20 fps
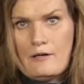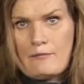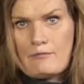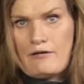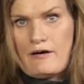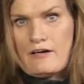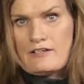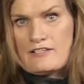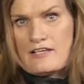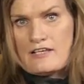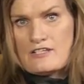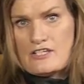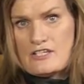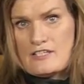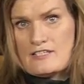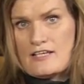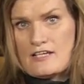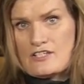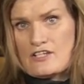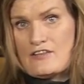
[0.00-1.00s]
Processes
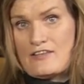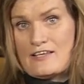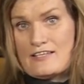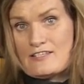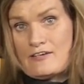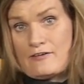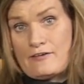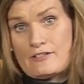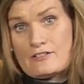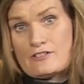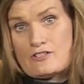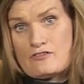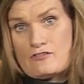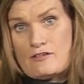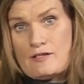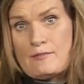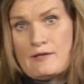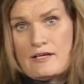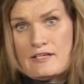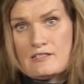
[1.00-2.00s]
such as these are
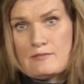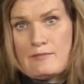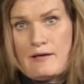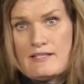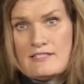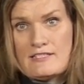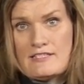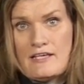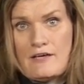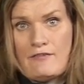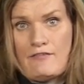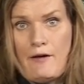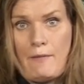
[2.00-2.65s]
extremely expensive